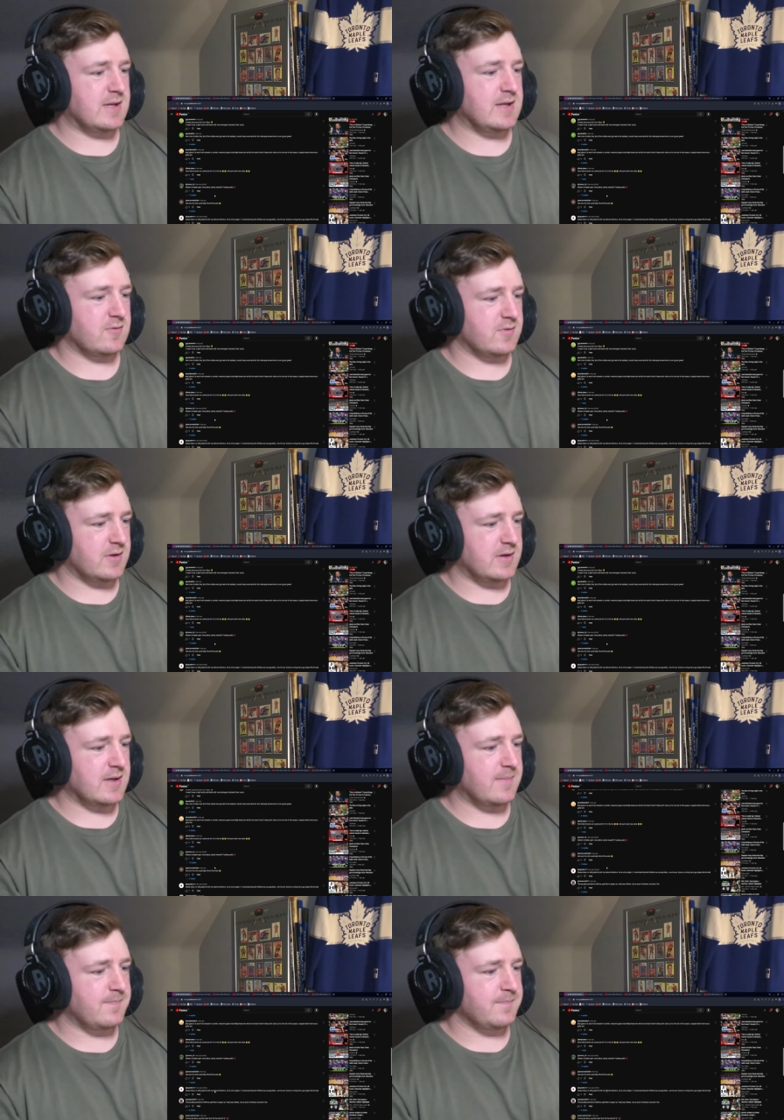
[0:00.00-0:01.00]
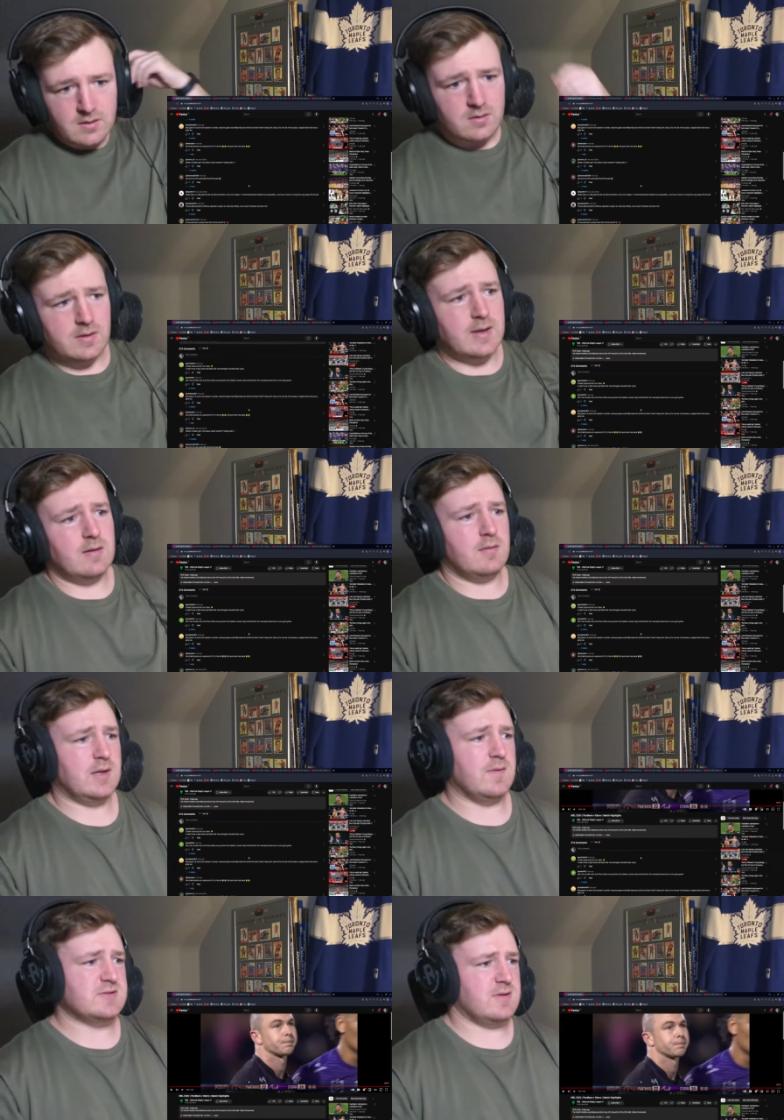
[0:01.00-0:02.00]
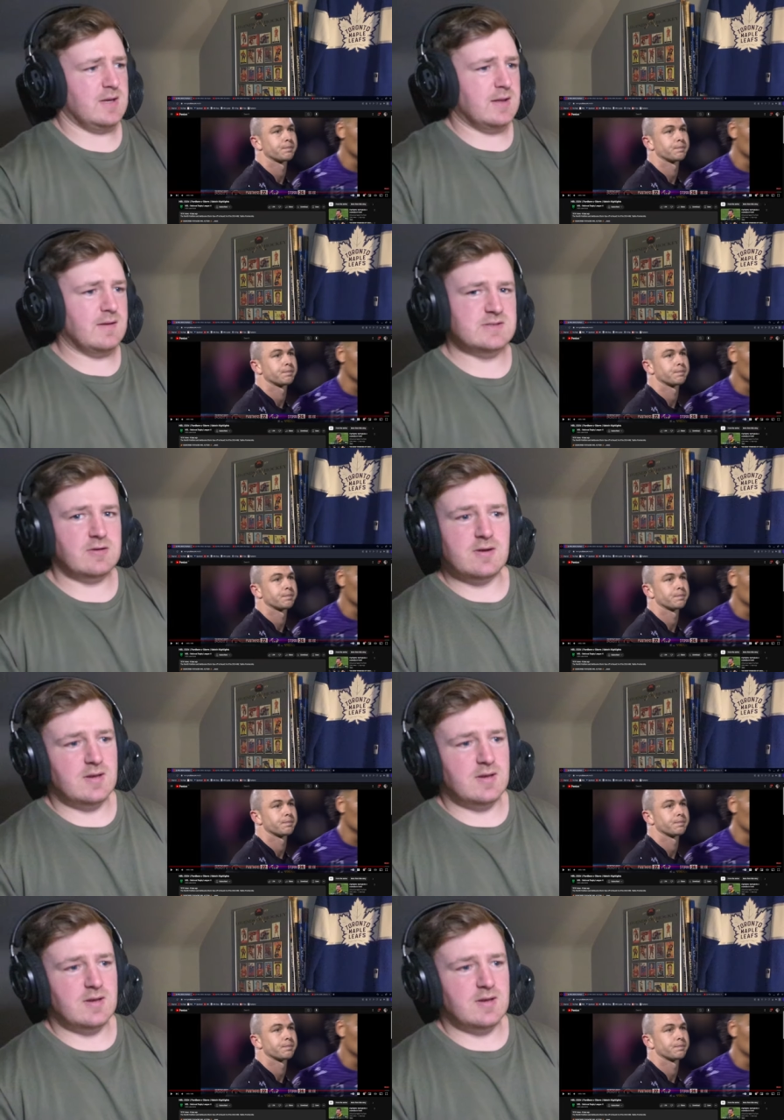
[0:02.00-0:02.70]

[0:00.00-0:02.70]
He had a really good game. That was a great